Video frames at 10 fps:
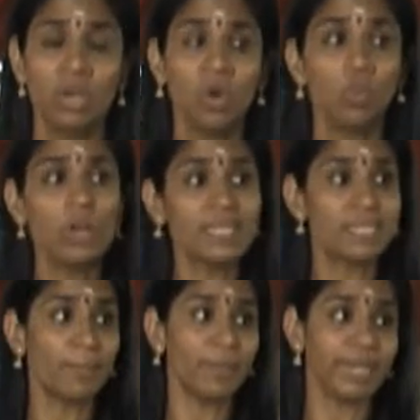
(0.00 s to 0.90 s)
Will
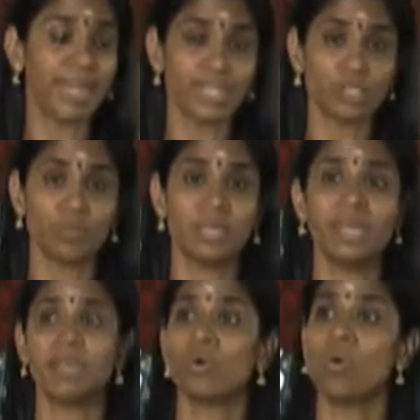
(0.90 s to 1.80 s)
somebody catch me
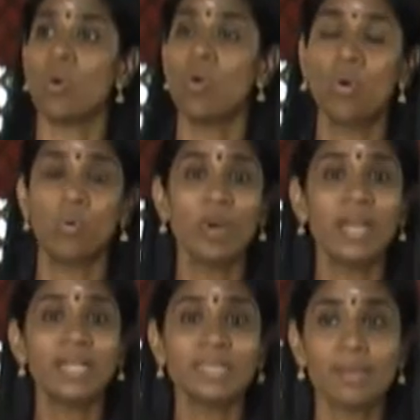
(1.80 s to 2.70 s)
and go?
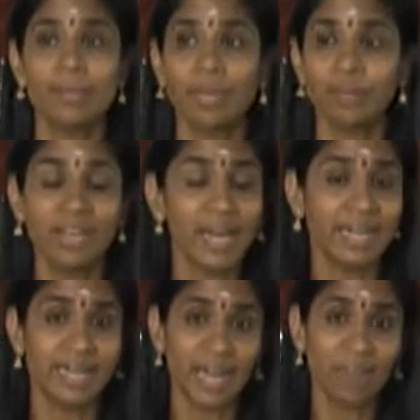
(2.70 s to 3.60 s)
Will I
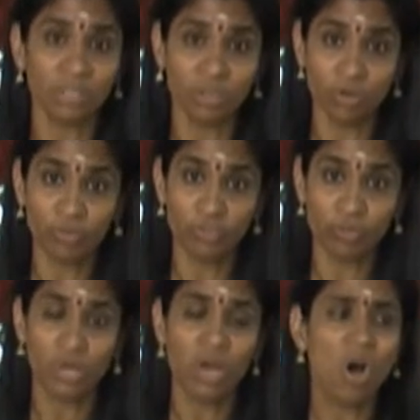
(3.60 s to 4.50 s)
die without food?